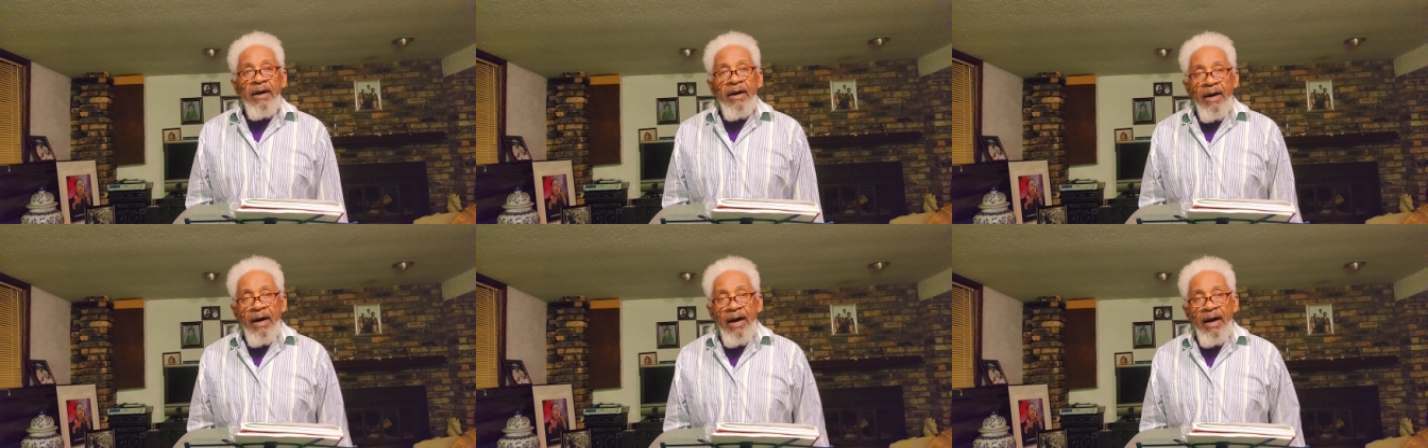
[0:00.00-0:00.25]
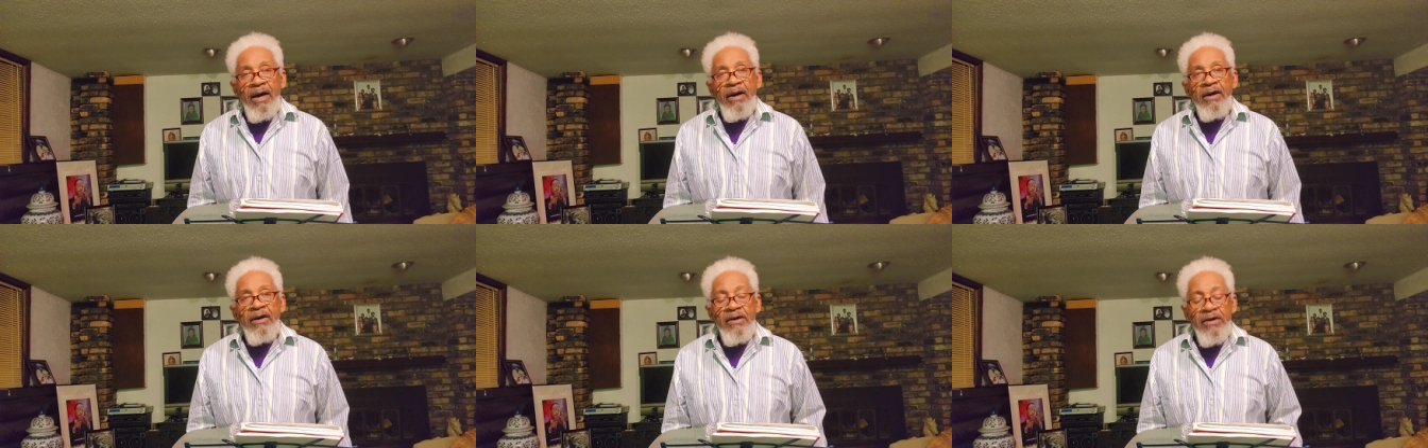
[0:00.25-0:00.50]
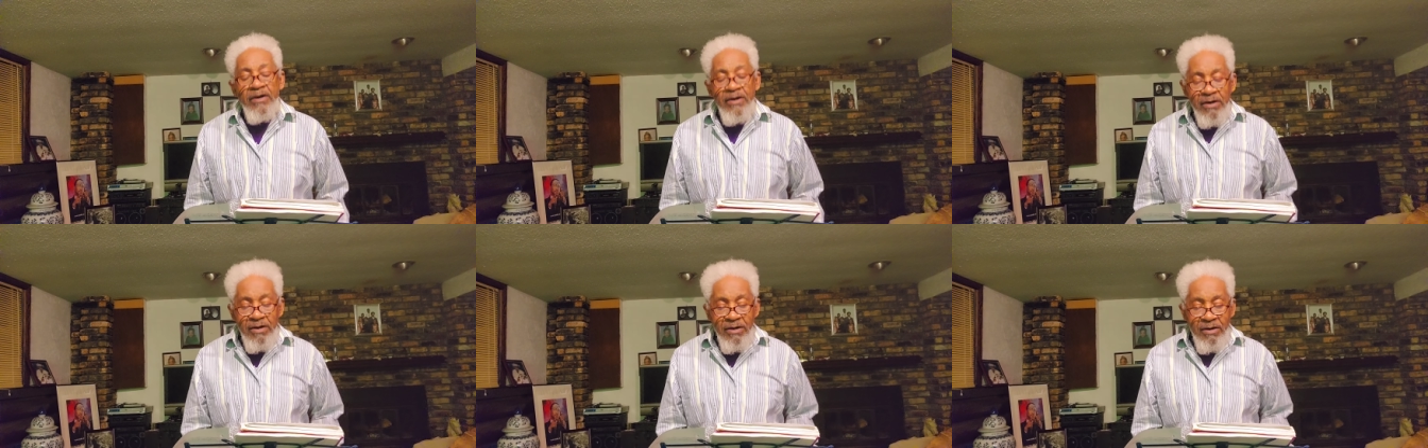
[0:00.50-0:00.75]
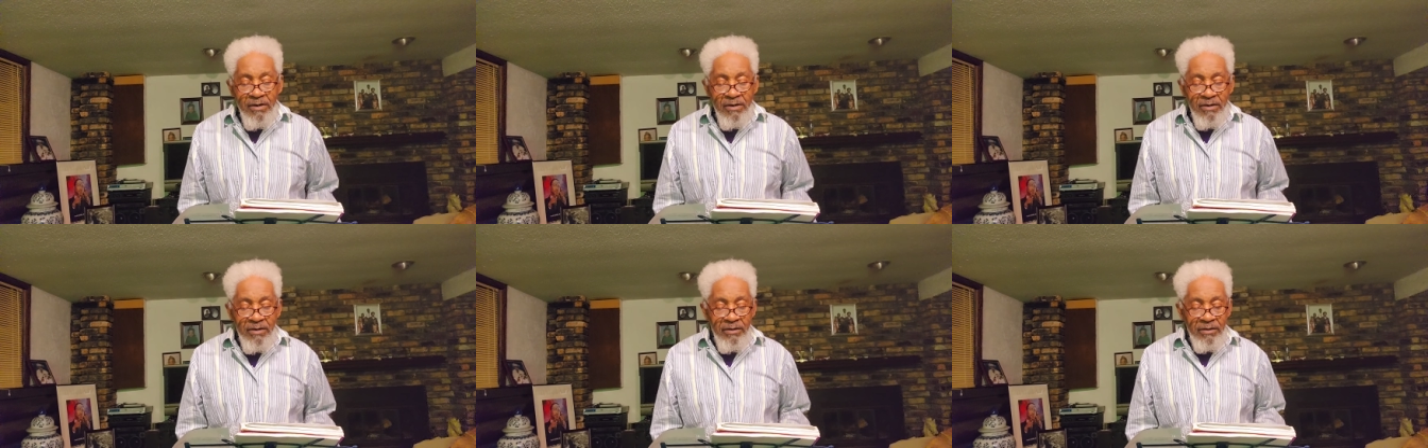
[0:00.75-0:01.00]
I
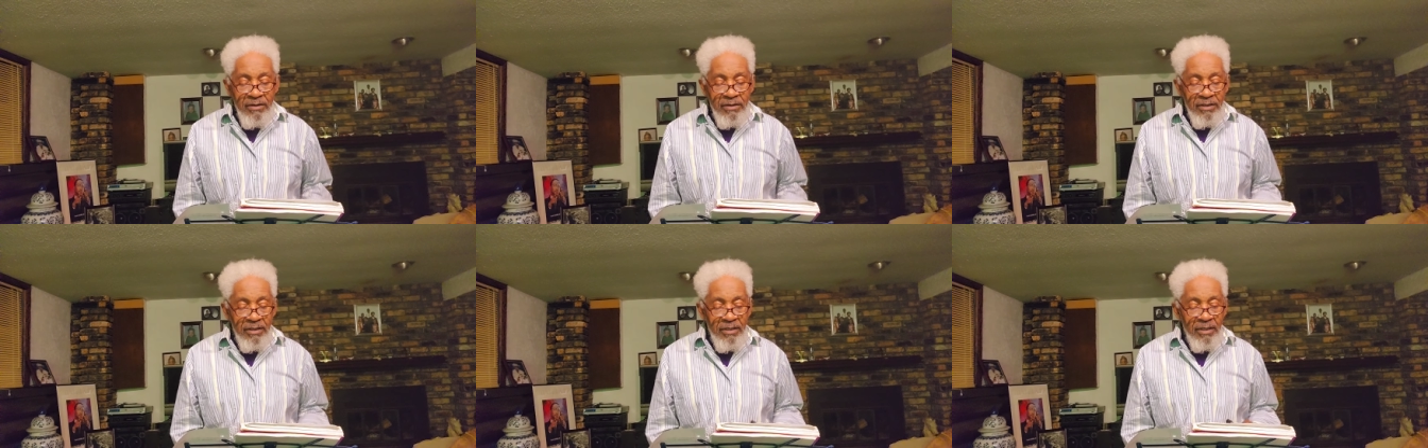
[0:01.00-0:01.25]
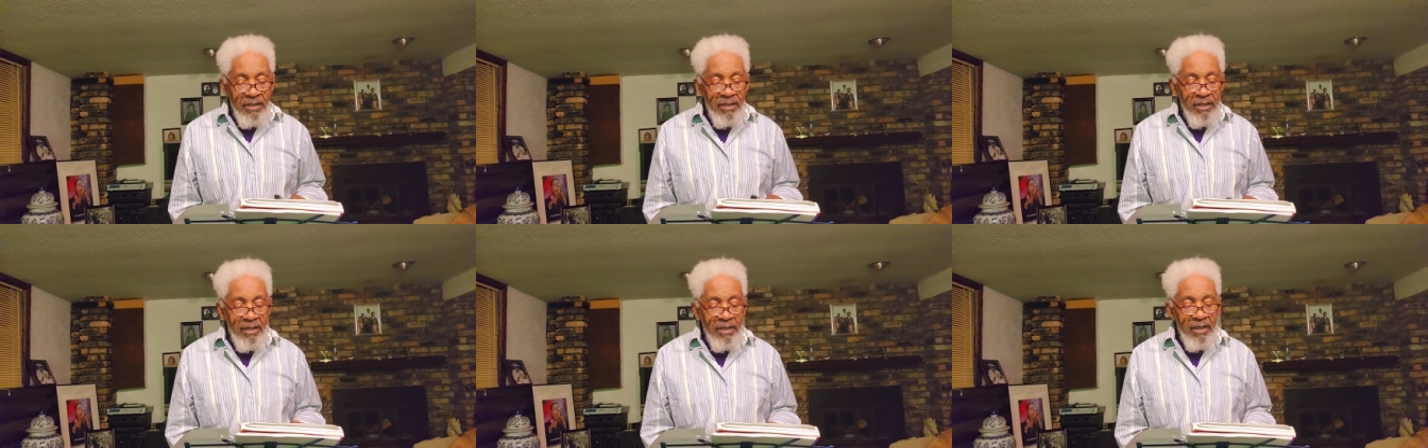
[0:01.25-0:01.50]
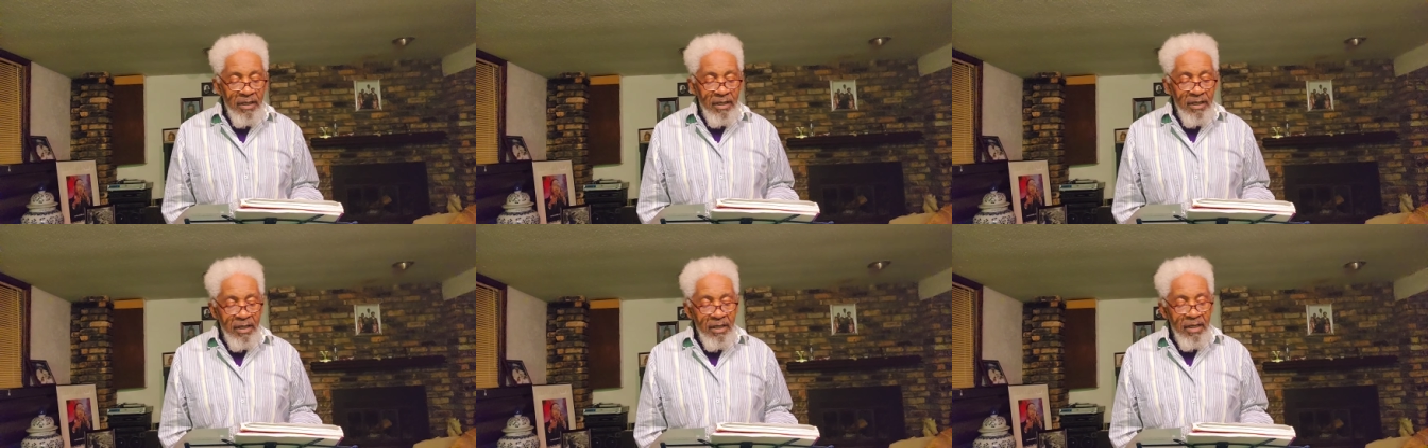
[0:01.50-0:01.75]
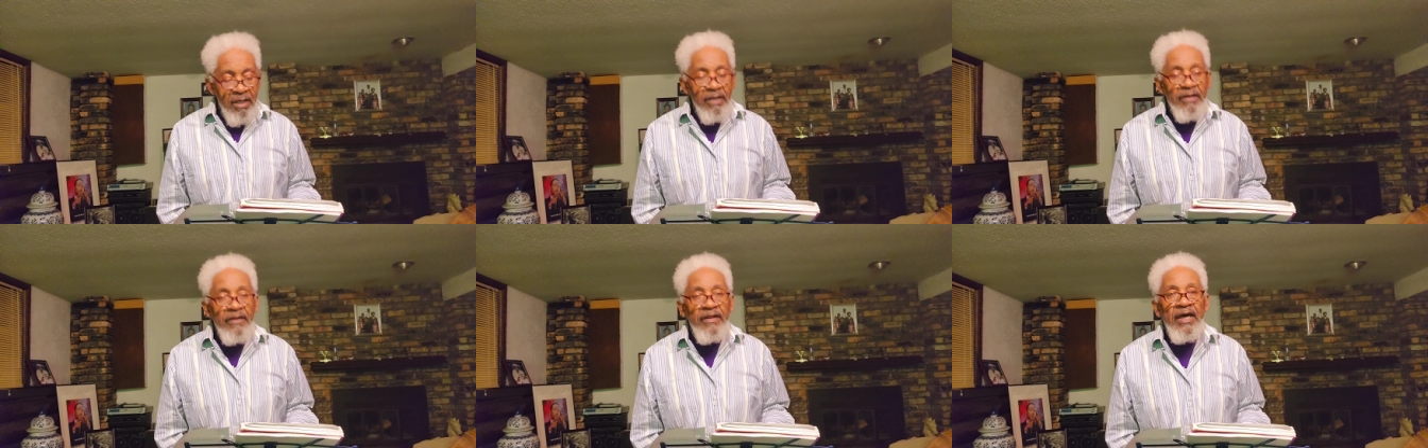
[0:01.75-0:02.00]
heard
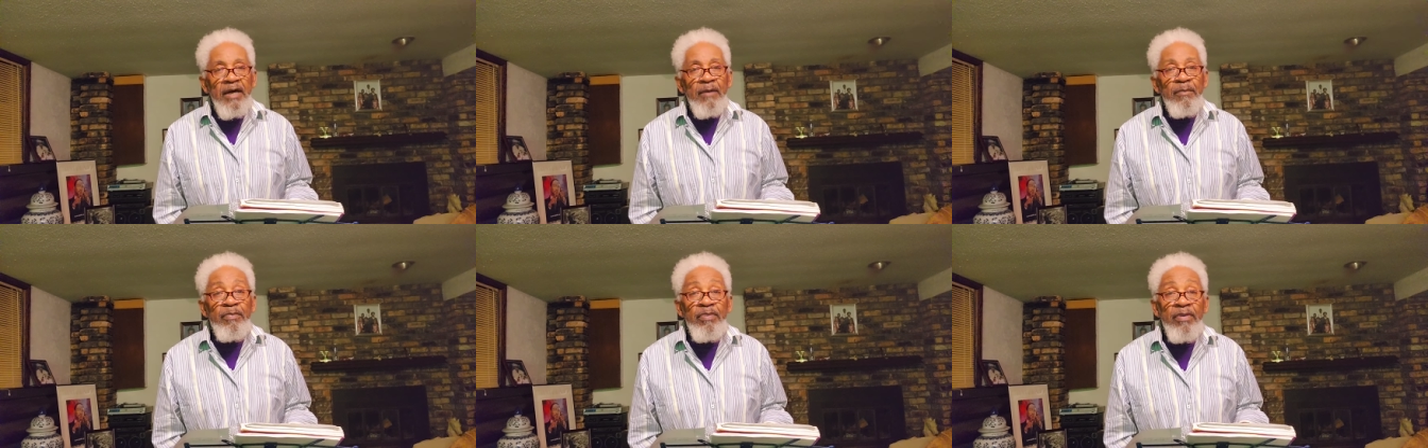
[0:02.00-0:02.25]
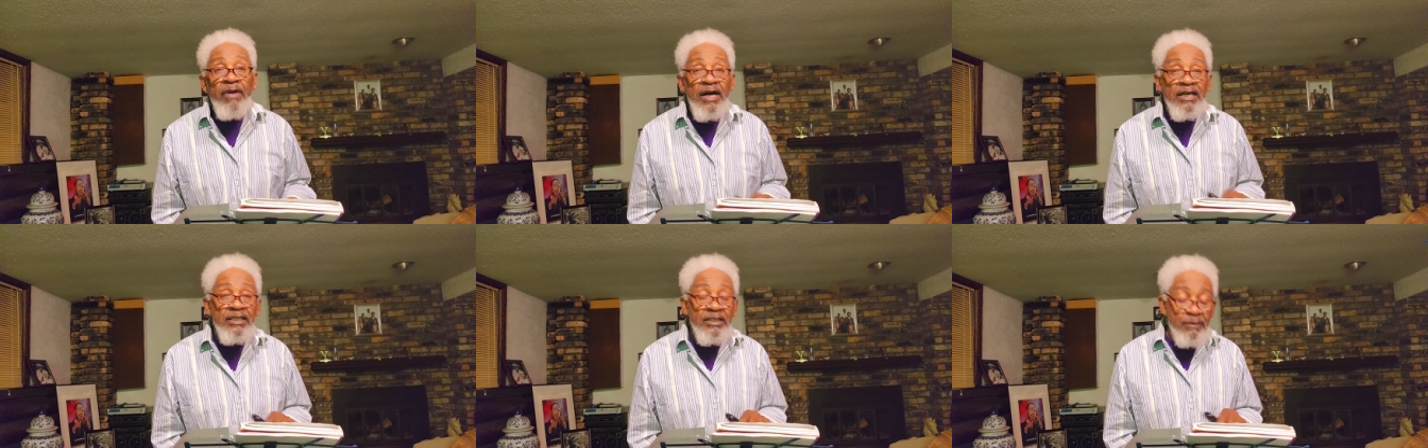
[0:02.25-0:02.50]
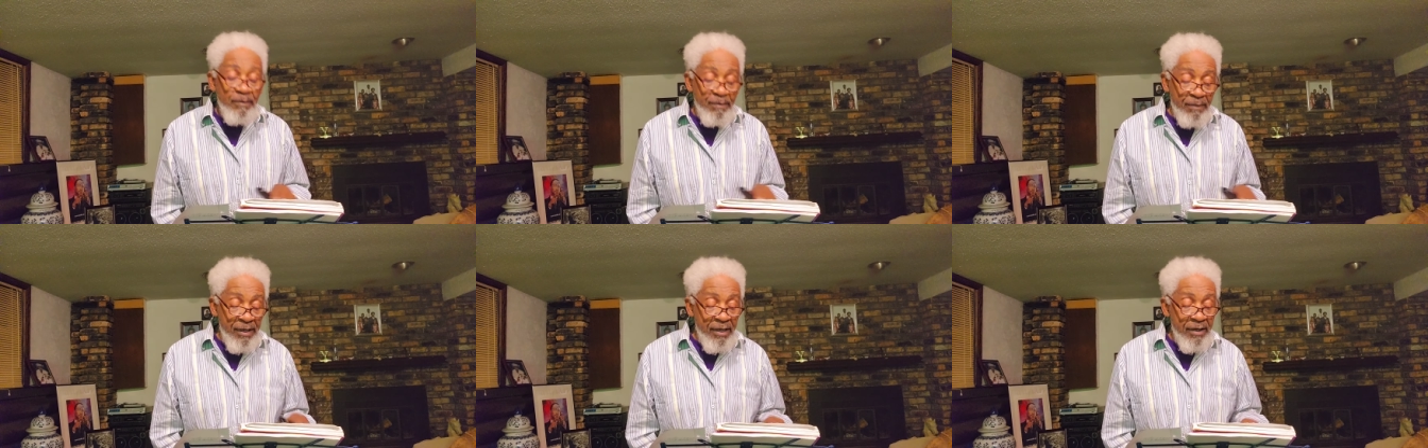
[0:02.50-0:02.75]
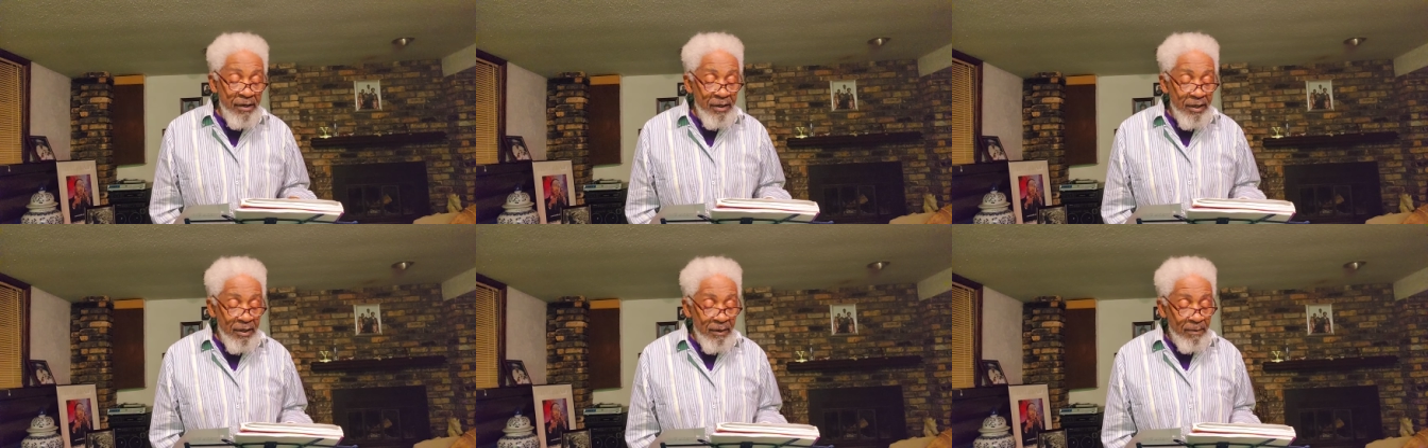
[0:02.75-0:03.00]
that
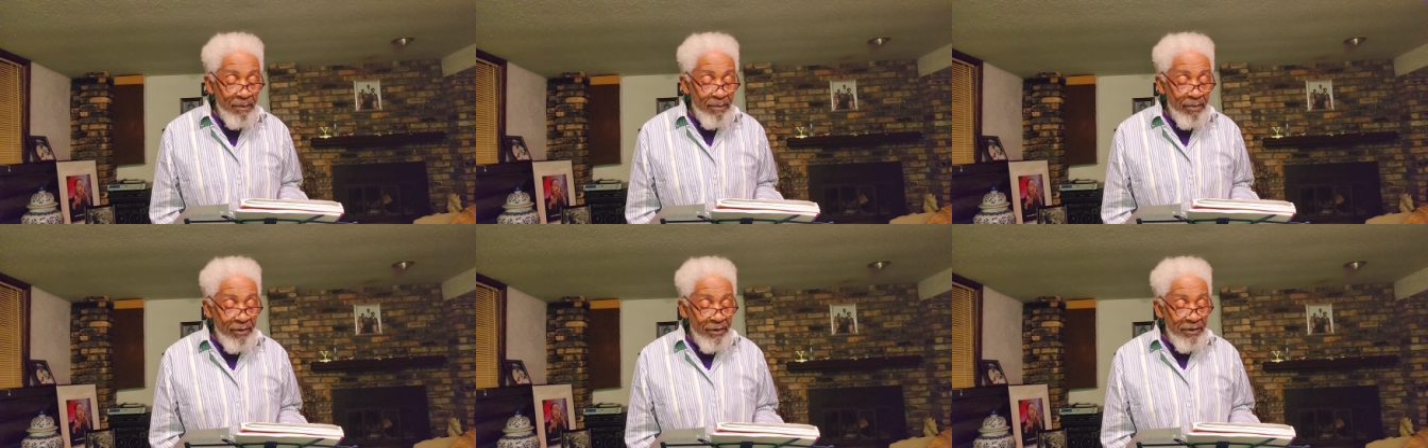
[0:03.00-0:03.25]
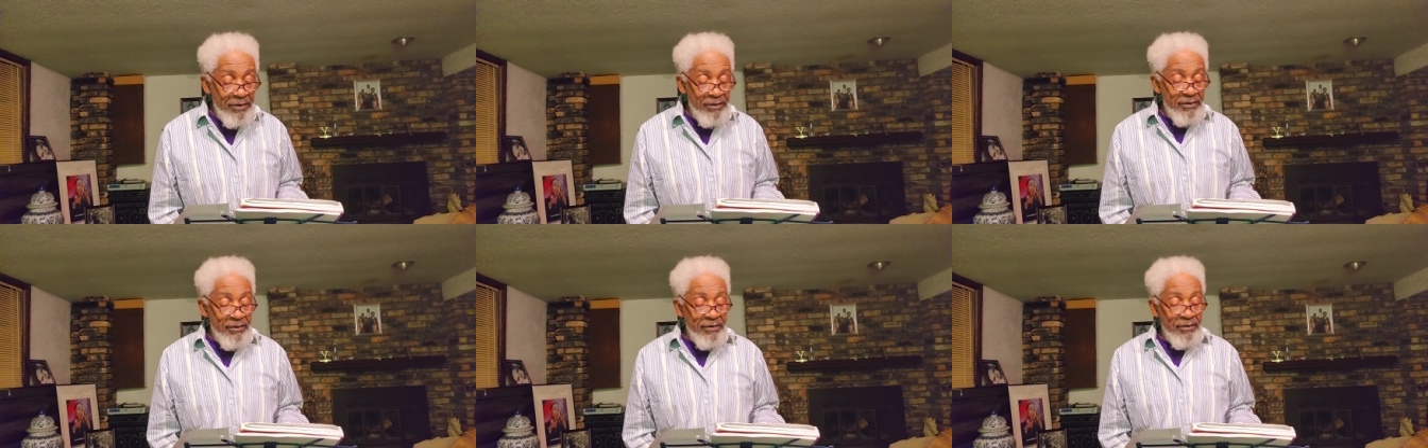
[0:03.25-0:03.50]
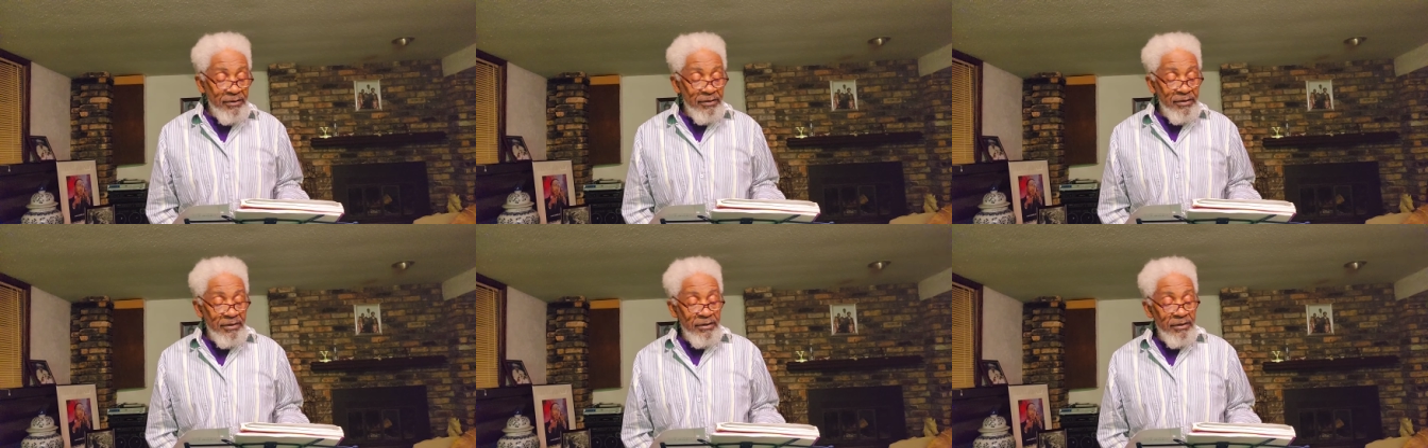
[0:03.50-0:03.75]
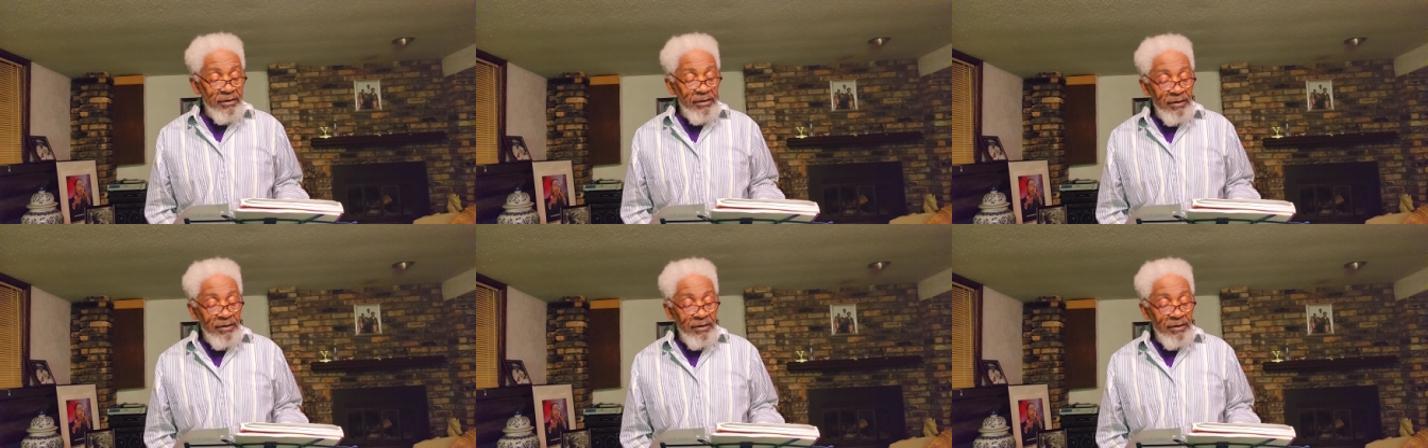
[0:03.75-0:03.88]
prosperity preachers